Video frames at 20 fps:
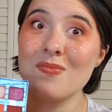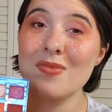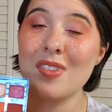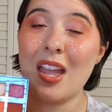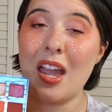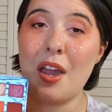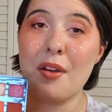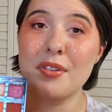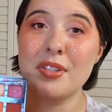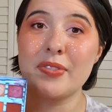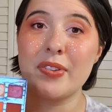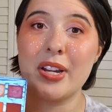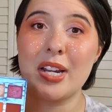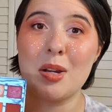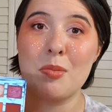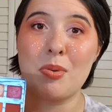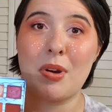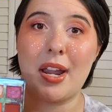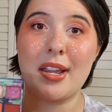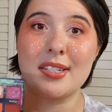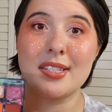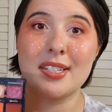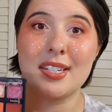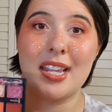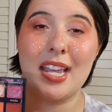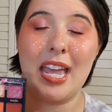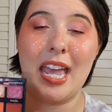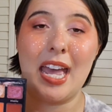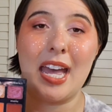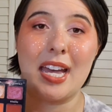I was very impressed.
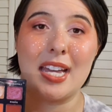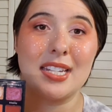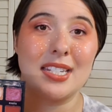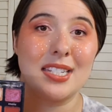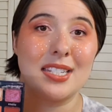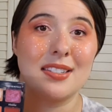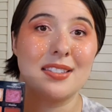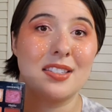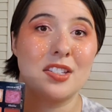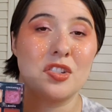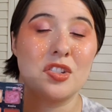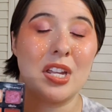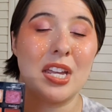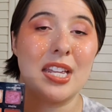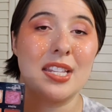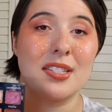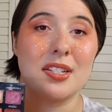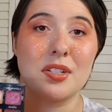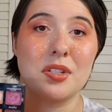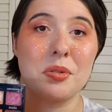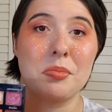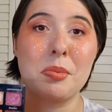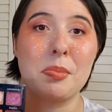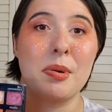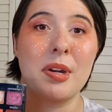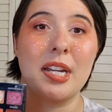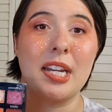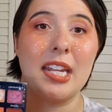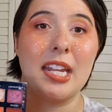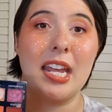And the shades are super
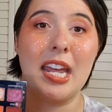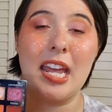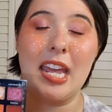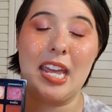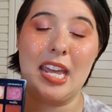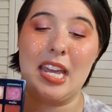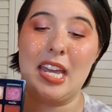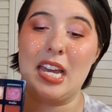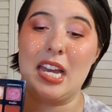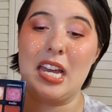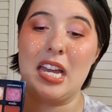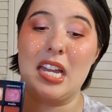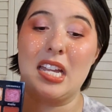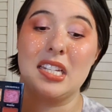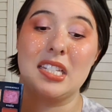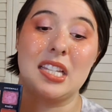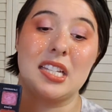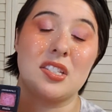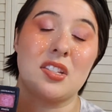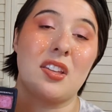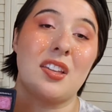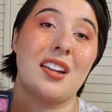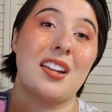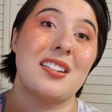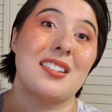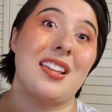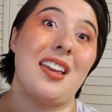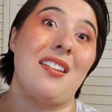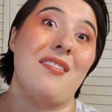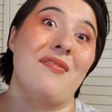pretty. And that's all I gotta
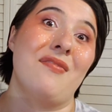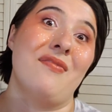say.